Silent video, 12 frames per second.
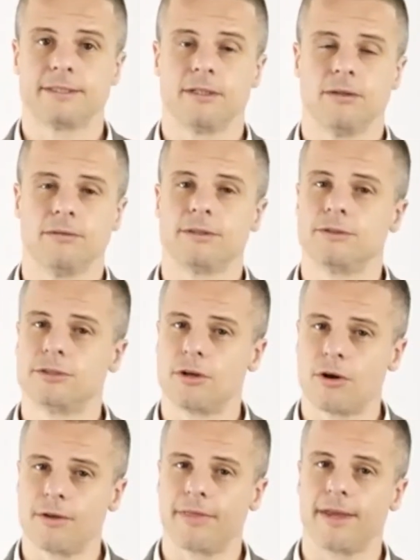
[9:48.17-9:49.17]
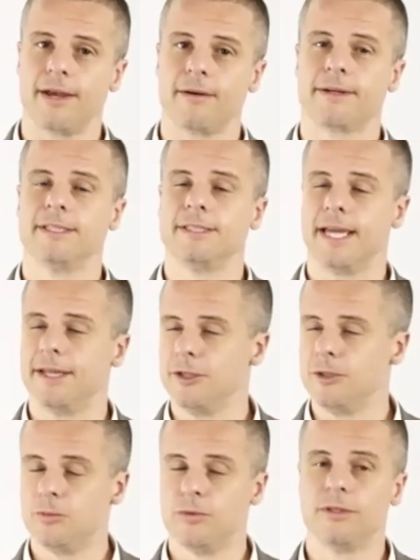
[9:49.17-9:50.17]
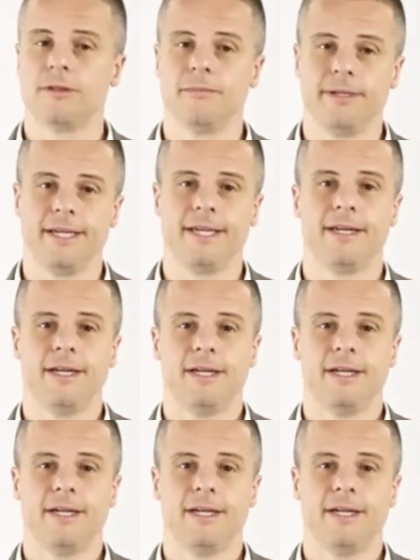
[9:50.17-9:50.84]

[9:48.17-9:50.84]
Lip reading: So start there, because again, you will be